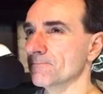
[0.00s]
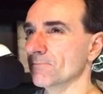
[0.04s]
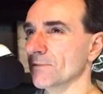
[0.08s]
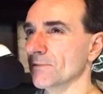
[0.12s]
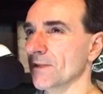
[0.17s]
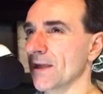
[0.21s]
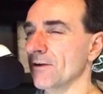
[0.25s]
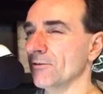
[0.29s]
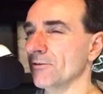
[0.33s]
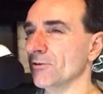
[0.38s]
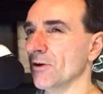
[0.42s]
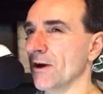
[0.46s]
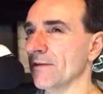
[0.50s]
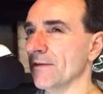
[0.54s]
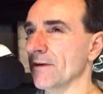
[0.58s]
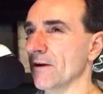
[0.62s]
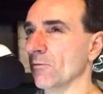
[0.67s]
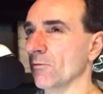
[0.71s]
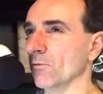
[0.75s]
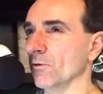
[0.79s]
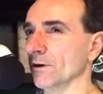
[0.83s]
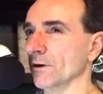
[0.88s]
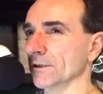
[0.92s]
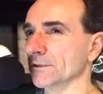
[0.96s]
I don't know how that
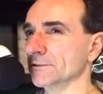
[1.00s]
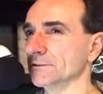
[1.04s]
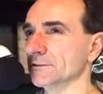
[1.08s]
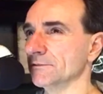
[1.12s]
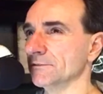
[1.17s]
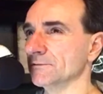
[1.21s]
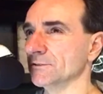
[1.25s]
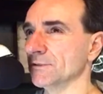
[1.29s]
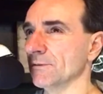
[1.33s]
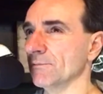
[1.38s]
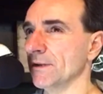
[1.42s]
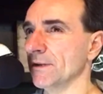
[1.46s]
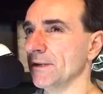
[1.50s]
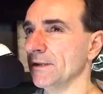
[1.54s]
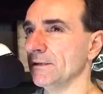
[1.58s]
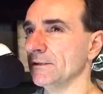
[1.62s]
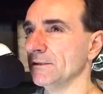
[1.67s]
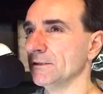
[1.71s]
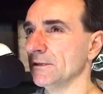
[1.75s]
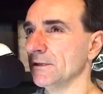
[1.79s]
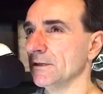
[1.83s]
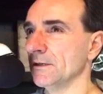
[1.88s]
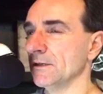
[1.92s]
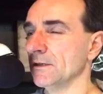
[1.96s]
works. If somebody
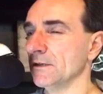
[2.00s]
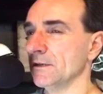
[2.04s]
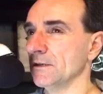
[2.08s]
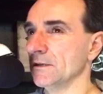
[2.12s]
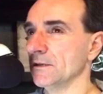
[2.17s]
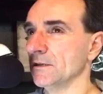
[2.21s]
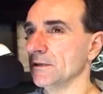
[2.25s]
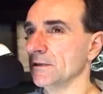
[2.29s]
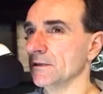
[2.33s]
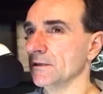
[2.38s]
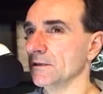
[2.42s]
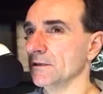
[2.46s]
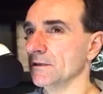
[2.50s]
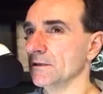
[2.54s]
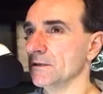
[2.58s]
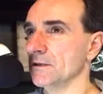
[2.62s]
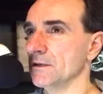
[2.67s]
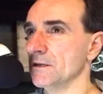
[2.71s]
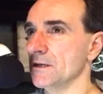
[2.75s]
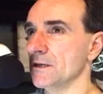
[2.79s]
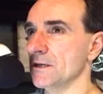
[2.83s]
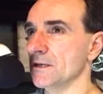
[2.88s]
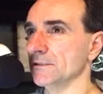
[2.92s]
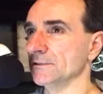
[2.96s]

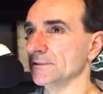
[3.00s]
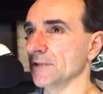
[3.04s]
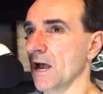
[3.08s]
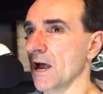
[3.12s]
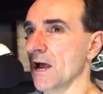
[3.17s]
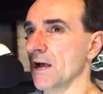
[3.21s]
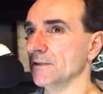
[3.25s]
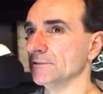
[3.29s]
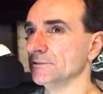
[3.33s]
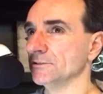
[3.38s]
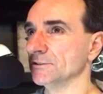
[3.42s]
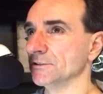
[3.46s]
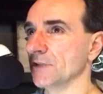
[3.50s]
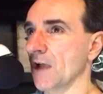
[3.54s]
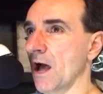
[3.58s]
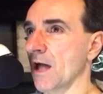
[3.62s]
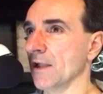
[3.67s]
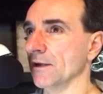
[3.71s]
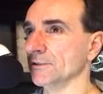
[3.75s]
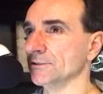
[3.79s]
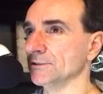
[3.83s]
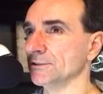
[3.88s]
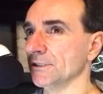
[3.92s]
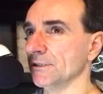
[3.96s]
is on
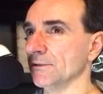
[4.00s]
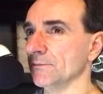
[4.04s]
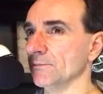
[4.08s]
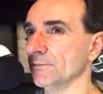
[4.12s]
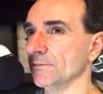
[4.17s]
scholarship